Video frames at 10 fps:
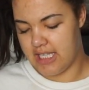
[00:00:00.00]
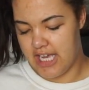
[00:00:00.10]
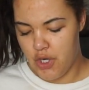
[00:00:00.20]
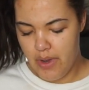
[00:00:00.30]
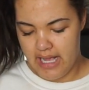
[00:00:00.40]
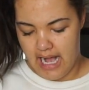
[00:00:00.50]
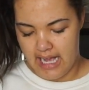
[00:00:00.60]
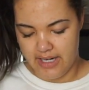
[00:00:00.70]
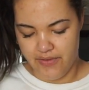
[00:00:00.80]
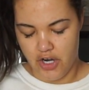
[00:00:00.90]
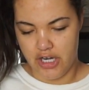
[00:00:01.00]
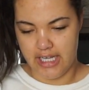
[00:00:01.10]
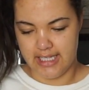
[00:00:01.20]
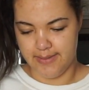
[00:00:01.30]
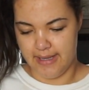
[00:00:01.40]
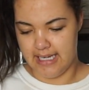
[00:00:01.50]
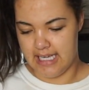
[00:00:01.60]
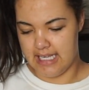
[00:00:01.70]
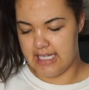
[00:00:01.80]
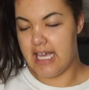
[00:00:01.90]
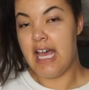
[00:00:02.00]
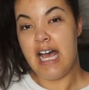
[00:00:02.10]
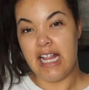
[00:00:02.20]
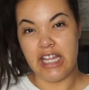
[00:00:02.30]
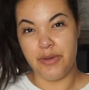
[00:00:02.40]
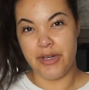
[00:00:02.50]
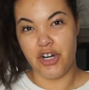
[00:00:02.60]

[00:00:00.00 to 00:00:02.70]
I know I kind of already explained it a little bit